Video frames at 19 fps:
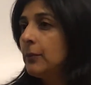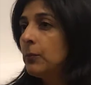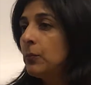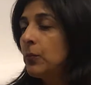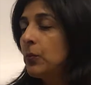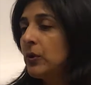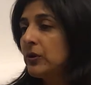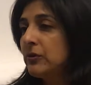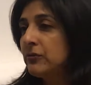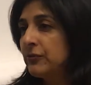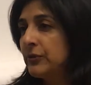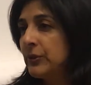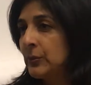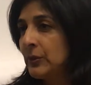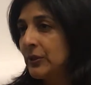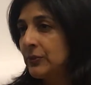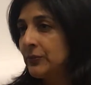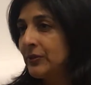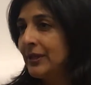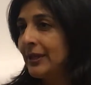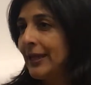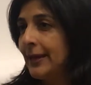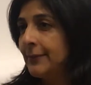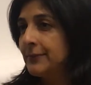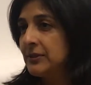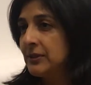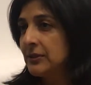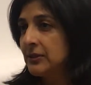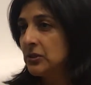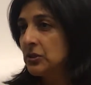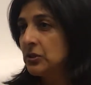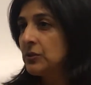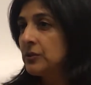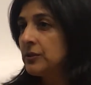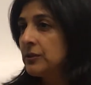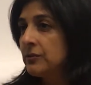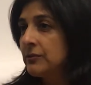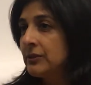more frequent relapses,
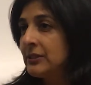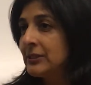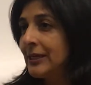2 to 3